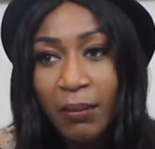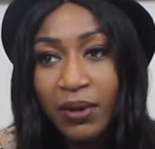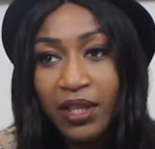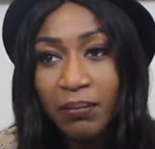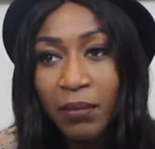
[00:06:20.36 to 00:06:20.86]

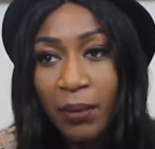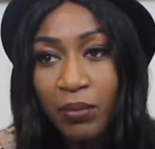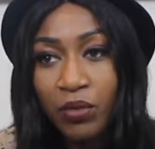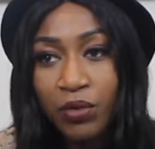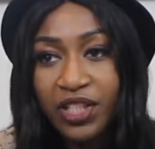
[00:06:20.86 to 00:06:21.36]
But then my
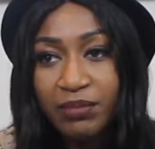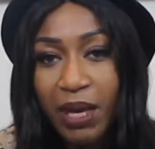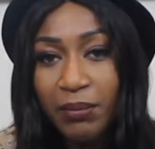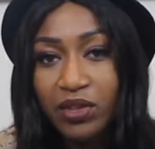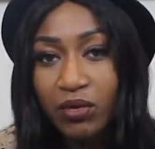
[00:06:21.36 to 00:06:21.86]
mortgage
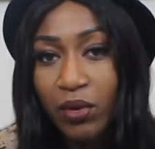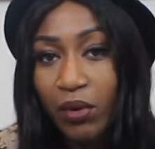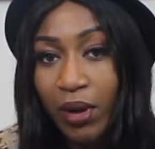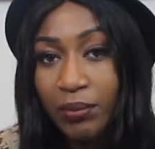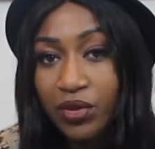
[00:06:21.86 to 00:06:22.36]
payments will
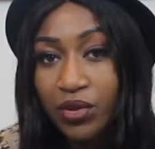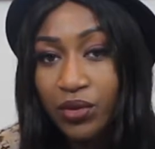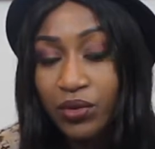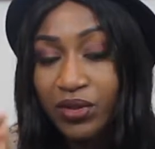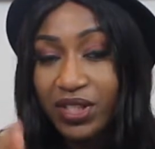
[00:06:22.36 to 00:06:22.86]
go up
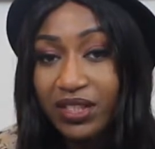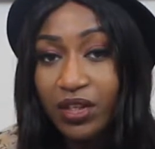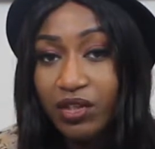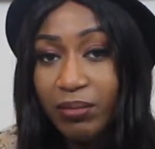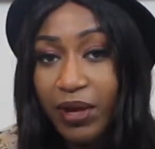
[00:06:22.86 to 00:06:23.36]
to
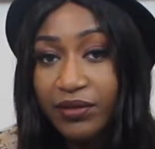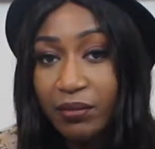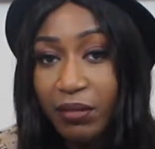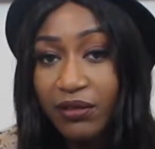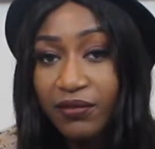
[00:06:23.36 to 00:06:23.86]
£600 a
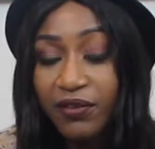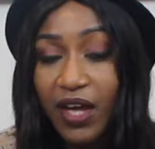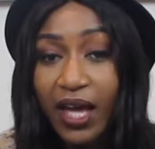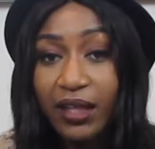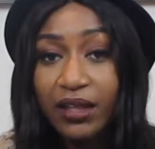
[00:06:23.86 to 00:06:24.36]
month,
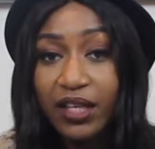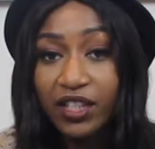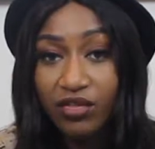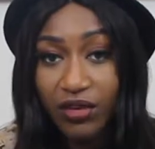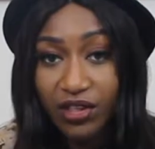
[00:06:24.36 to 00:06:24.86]
and the
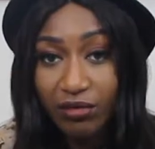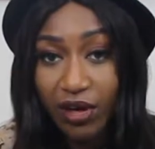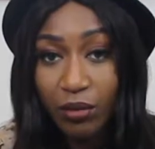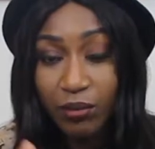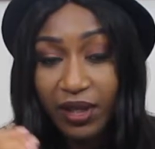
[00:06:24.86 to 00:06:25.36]
interest
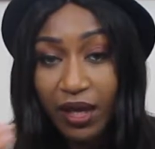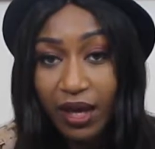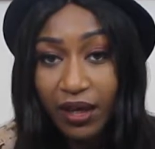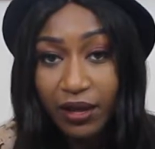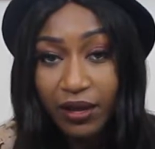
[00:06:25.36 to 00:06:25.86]
rate will be
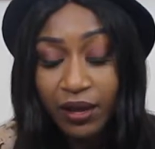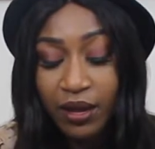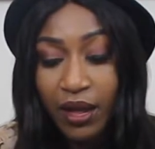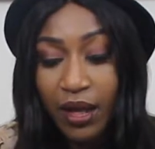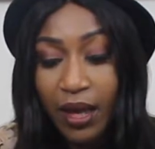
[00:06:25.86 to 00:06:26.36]
higher,
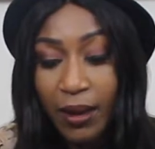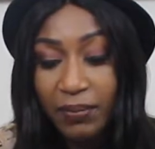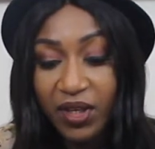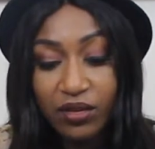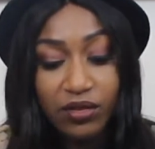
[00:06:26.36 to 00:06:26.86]

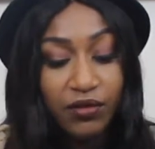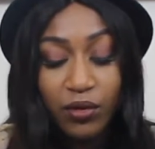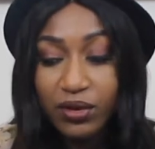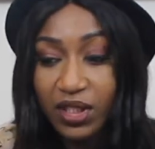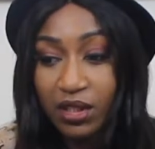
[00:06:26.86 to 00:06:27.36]
because of
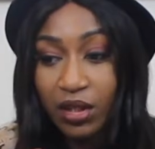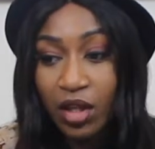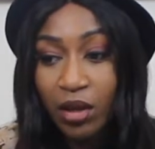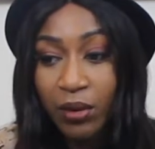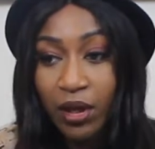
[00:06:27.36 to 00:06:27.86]
course it's a
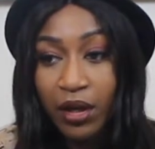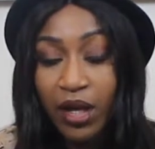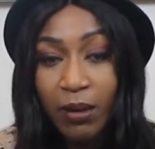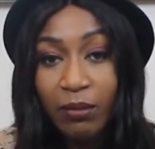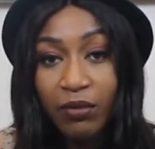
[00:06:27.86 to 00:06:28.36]
lower
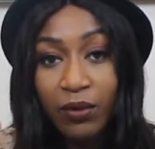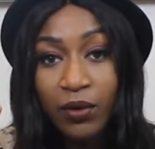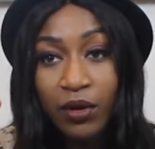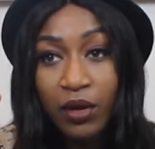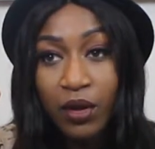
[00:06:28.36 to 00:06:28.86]

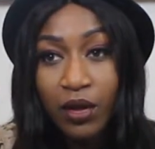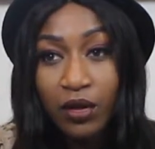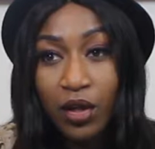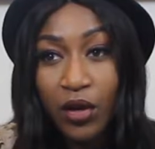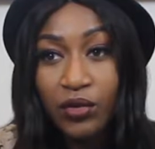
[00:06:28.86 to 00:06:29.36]

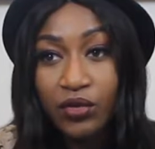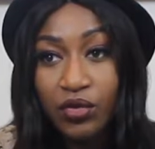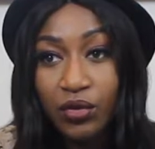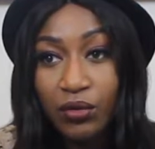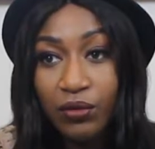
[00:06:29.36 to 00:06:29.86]
loan
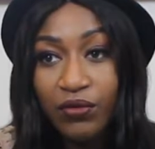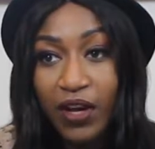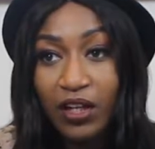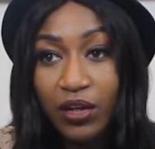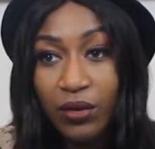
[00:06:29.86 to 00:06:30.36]
to
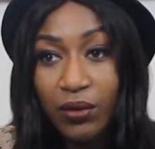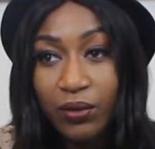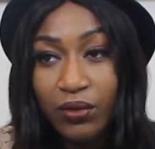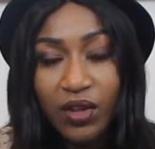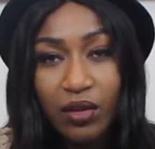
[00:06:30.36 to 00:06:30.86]
value,
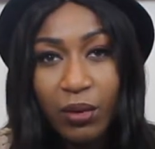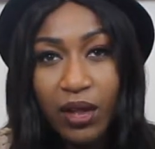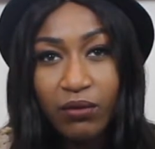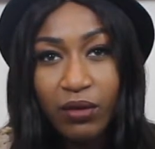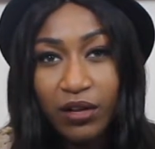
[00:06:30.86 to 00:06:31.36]
is that the
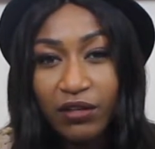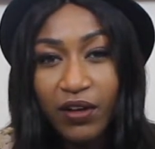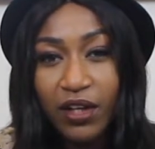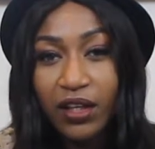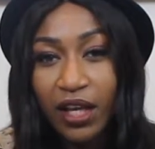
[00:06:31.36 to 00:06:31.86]
word? Loan to
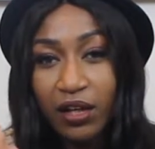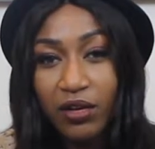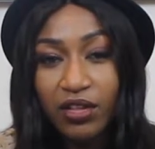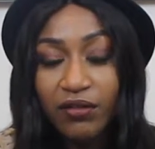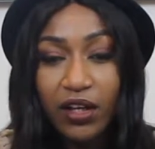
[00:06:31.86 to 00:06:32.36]
value? Yeah,
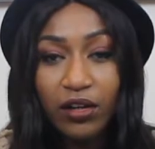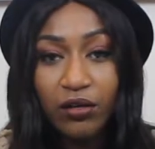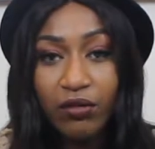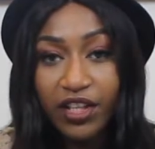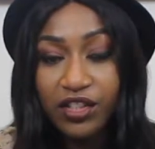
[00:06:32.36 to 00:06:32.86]
loan to
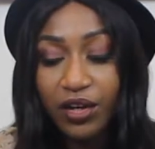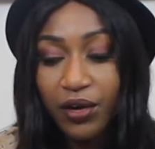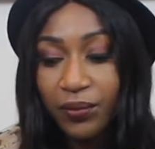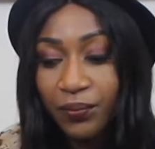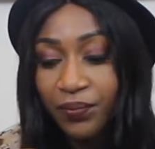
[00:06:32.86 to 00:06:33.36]
value ratio.